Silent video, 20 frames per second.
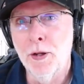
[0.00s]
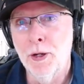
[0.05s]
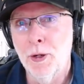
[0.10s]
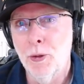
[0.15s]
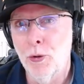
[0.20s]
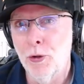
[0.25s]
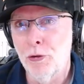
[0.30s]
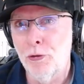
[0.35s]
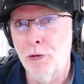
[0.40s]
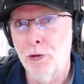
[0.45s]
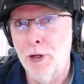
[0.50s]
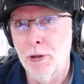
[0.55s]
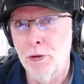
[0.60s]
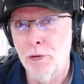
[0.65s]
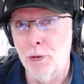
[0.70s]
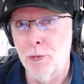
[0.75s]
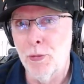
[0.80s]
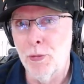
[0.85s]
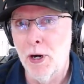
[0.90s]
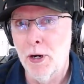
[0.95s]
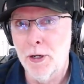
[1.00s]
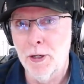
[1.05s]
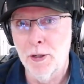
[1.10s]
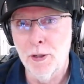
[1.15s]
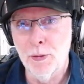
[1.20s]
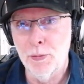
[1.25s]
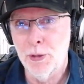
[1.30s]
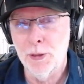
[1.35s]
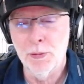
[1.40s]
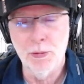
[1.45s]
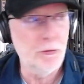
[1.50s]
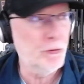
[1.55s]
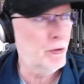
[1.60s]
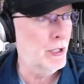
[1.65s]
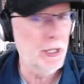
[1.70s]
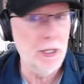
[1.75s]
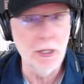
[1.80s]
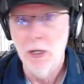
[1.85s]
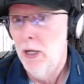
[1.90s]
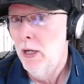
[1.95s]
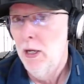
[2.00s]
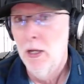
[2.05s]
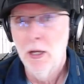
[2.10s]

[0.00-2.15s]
there were sales and marketing people saying,